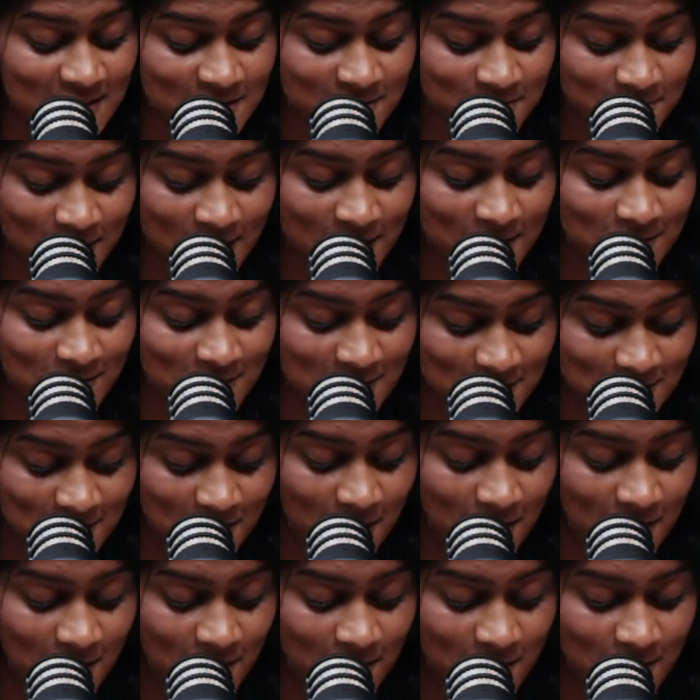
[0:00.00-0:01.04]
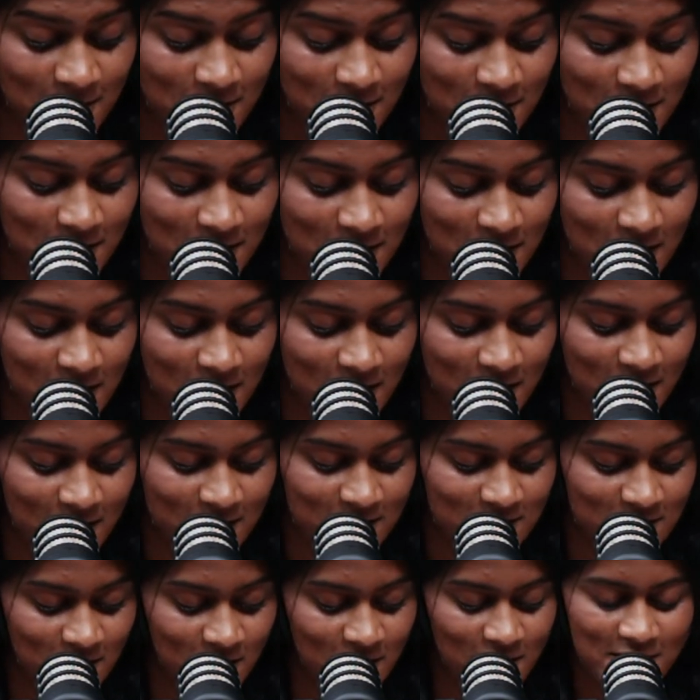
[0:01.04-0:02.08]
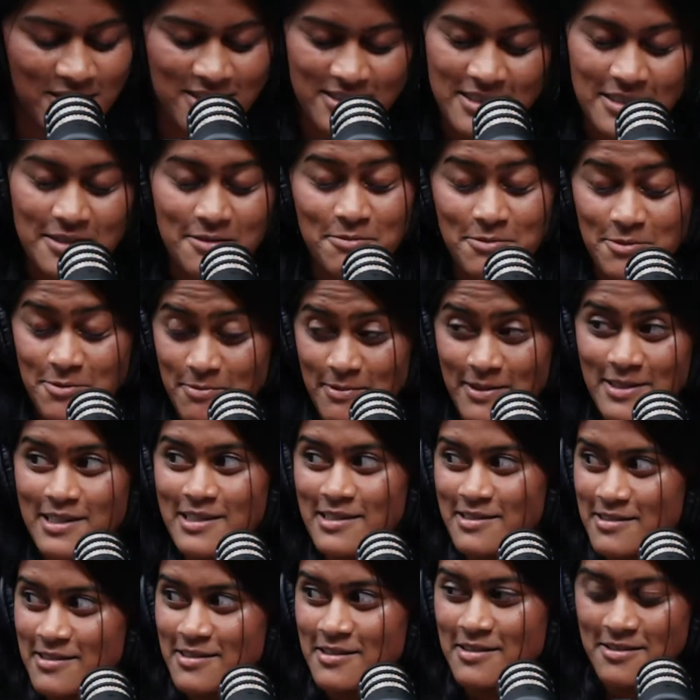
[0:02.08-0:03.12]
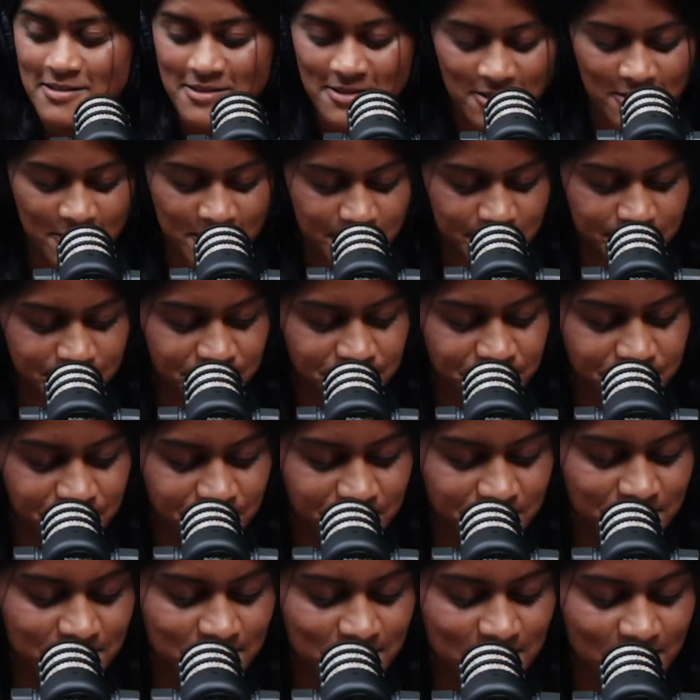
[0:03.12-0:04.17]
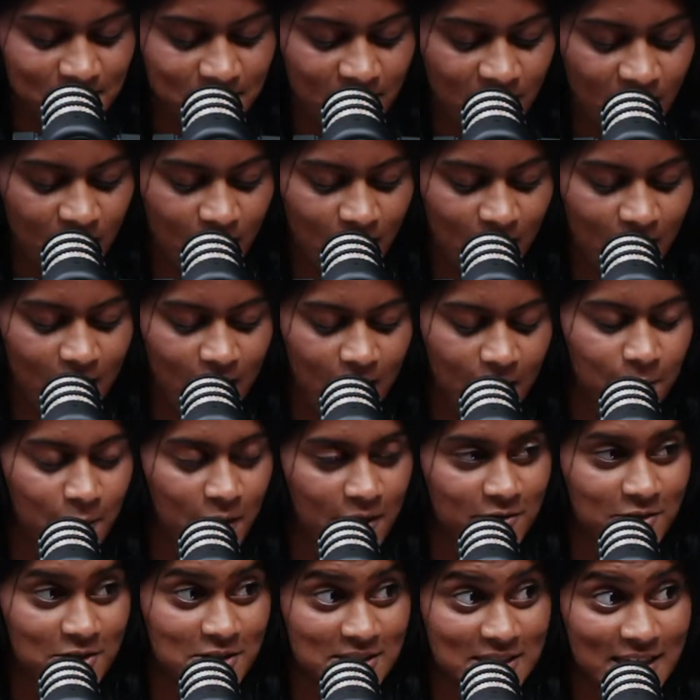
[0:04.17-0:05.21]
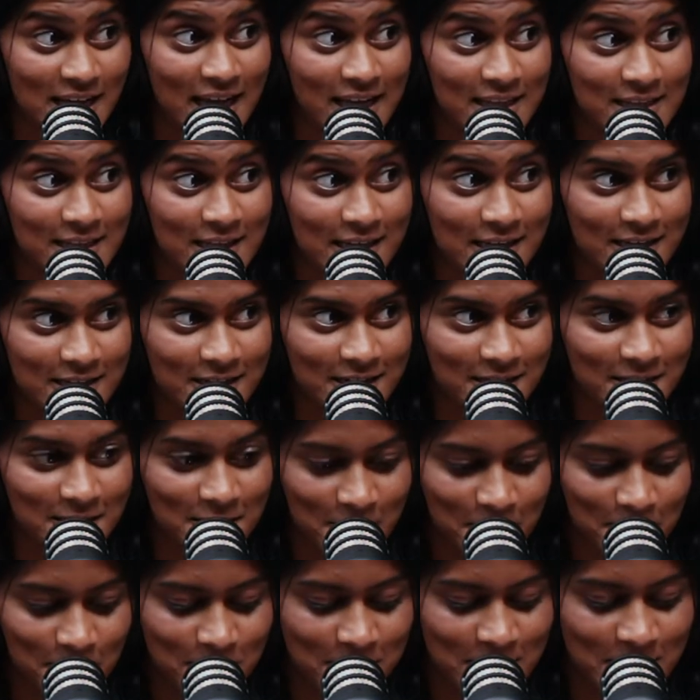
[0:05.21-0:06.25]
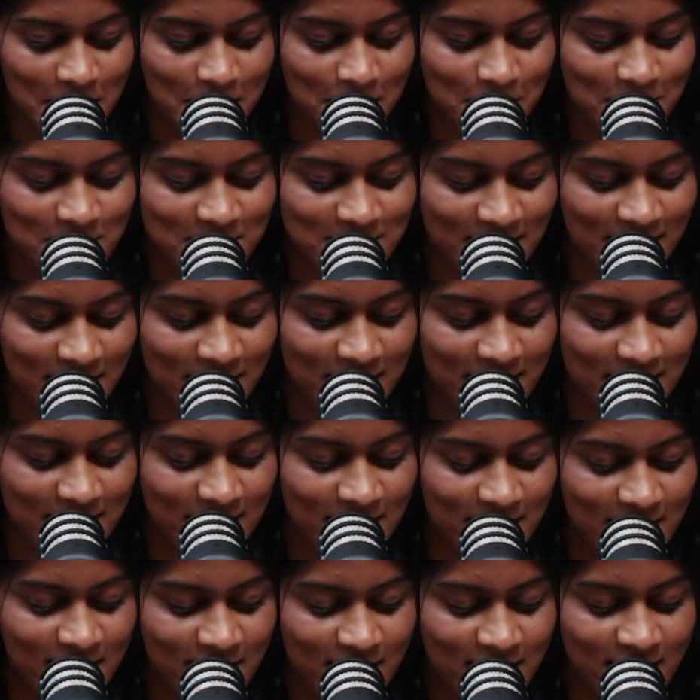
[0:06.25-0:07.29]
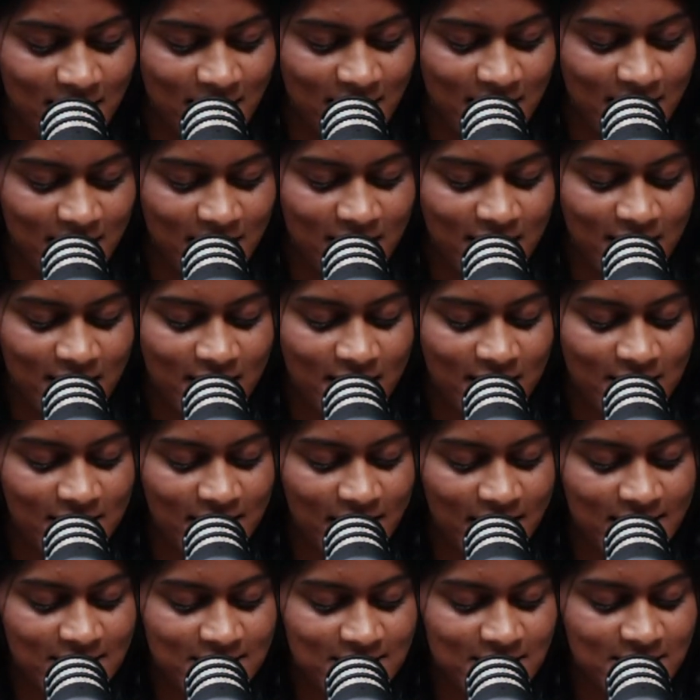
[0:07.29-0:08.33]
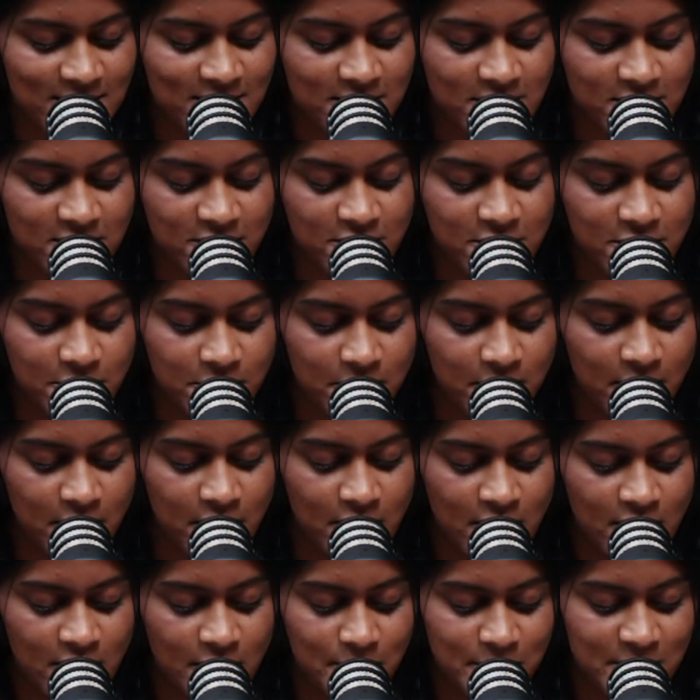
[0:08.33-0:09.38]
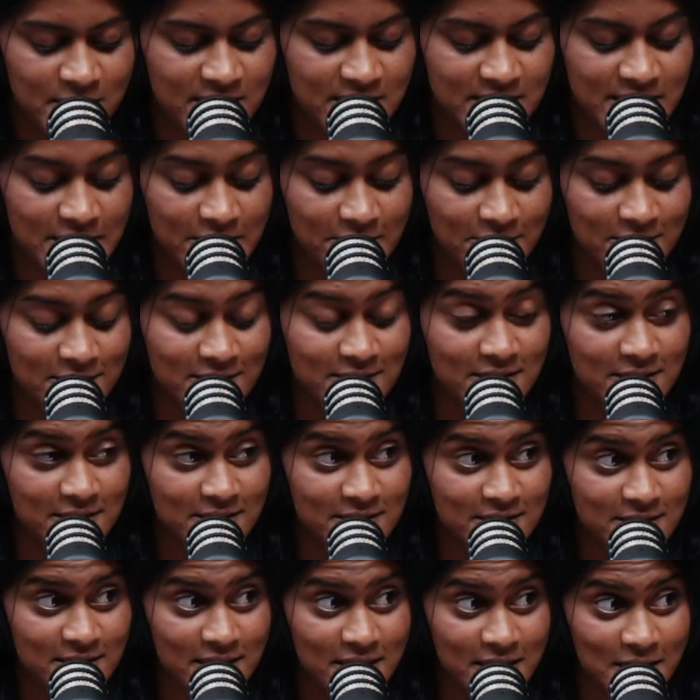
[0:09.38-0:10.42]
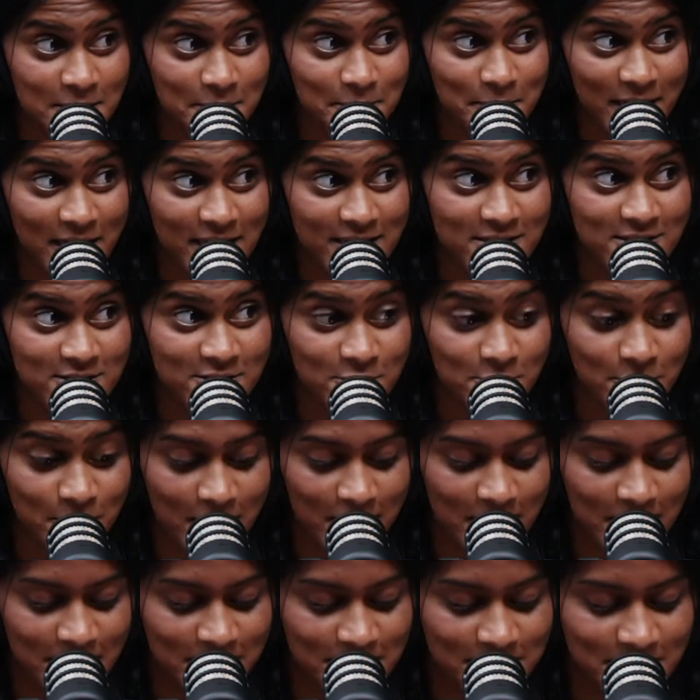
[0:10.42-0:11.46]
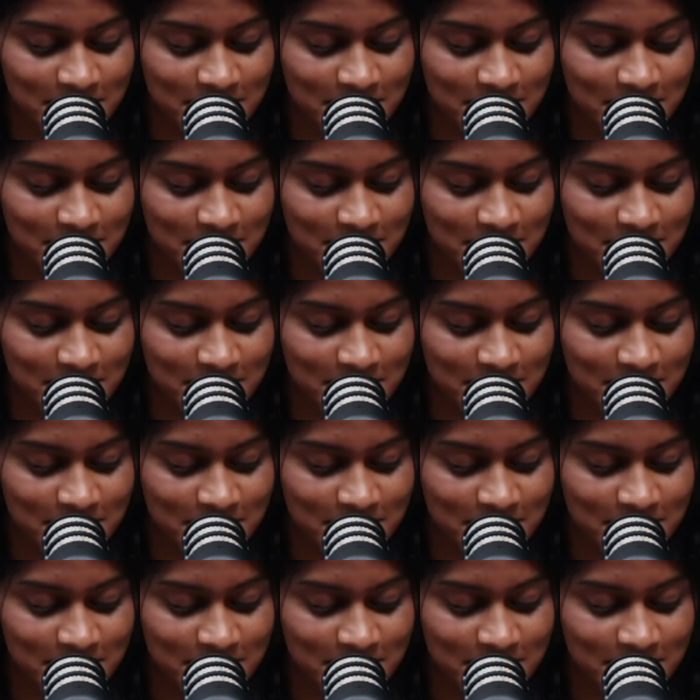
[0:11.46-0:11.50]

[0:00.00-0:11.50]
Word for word: favorite doll, as long as he was with his sister. However, sadly, when they were 10, Alexis grew mysteriously sick and passed away.